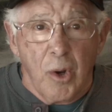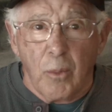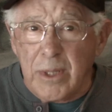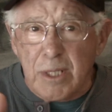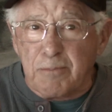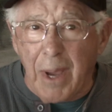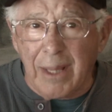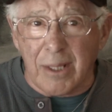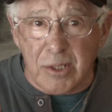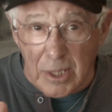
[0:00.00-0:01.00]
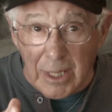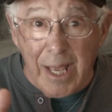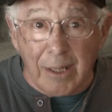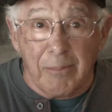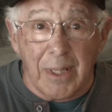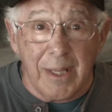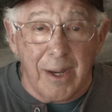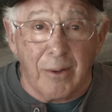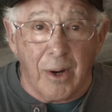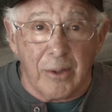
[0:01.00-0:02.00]
when these pilots, like Amelia
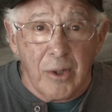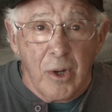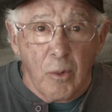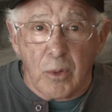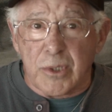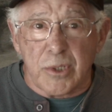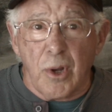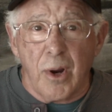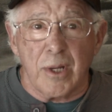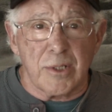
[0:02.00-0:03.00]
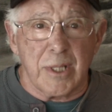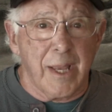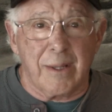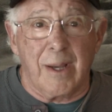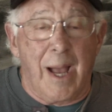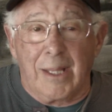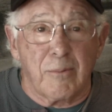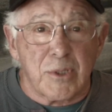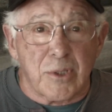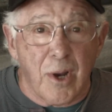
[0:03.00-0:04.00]
Earhart, were stars like
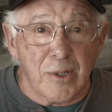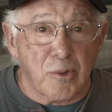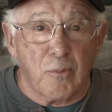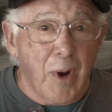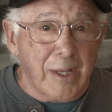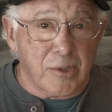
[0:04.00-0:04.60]
Hollywood stars or rock